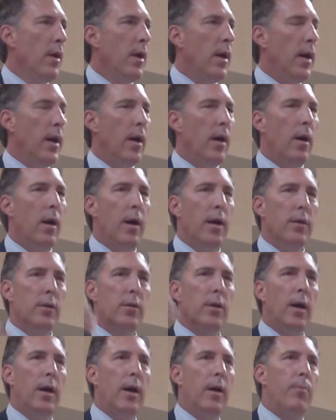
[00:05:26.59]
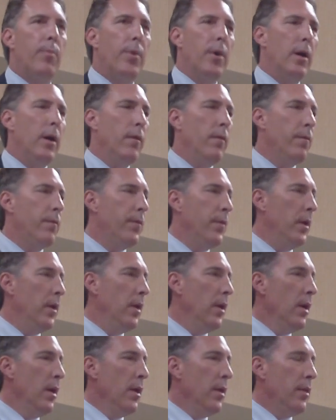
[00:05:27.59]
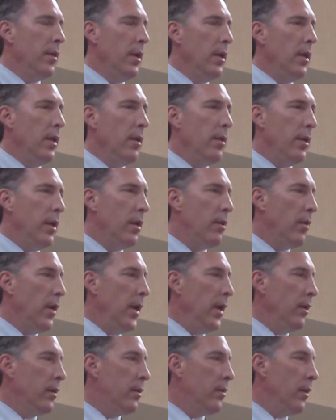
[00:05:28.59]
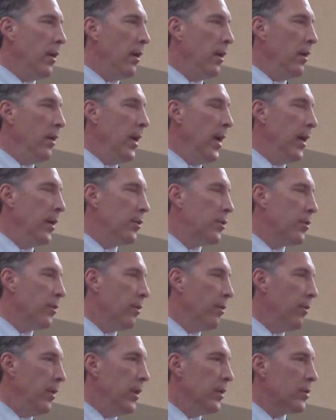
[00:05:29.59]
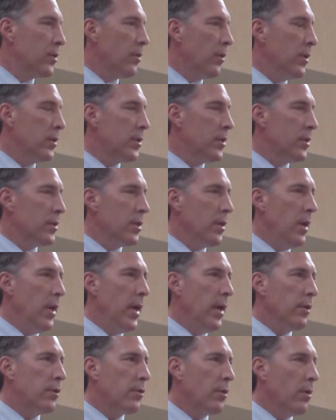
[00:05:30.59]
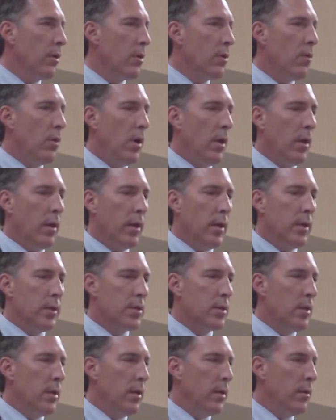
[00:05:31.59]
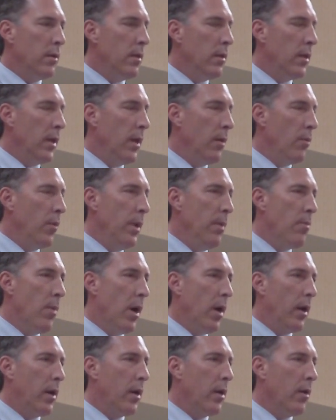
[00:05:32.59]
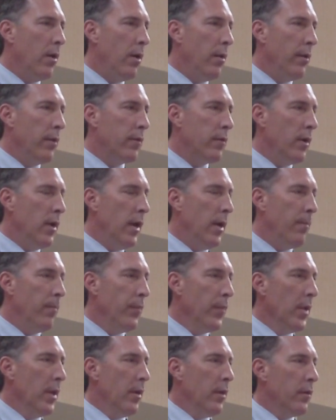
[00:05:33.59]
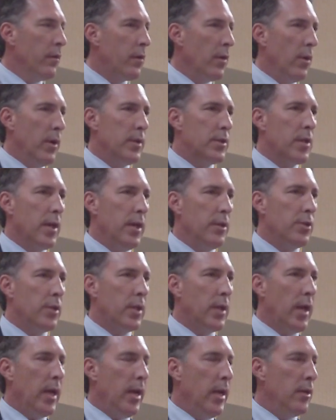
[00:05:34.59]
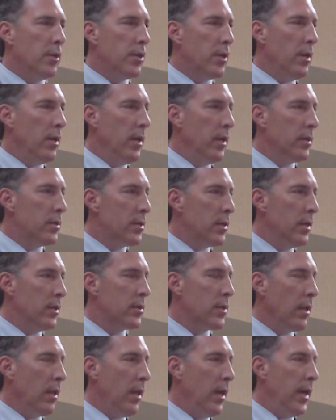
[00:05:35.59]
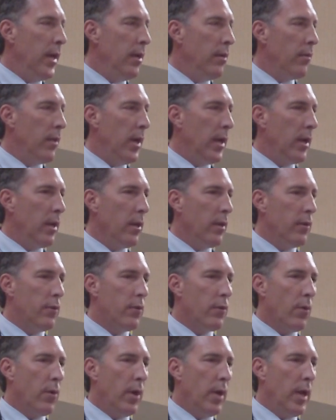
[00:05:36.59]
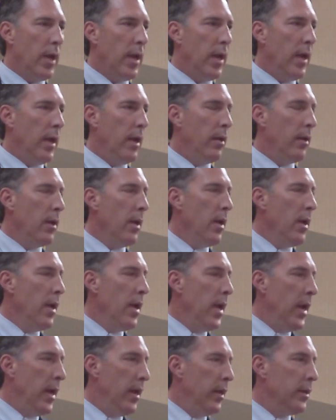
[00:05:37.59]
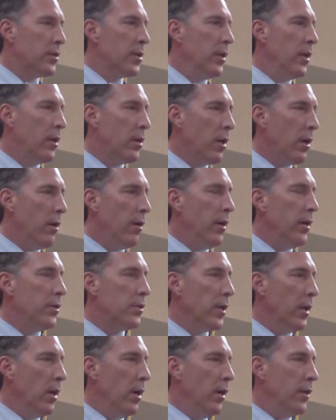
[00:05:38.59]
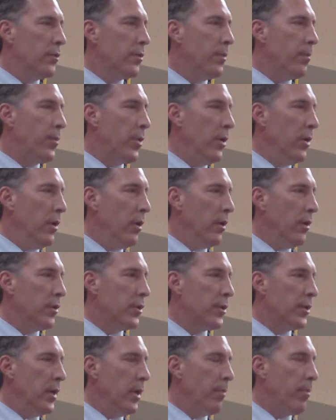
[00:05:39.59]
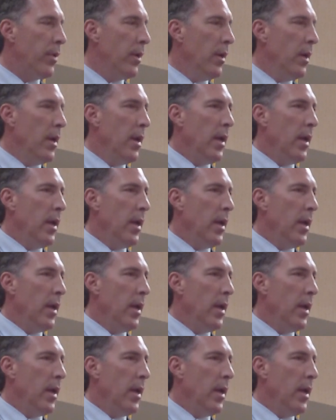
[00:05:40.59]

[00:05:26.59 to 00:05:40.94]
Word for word: uh, on top of the the, the great uh, natural resources and natural qualities that, that we market all the time. So it's education, it's, it's a light regulatory hand, and it's encouraging entrepreneurship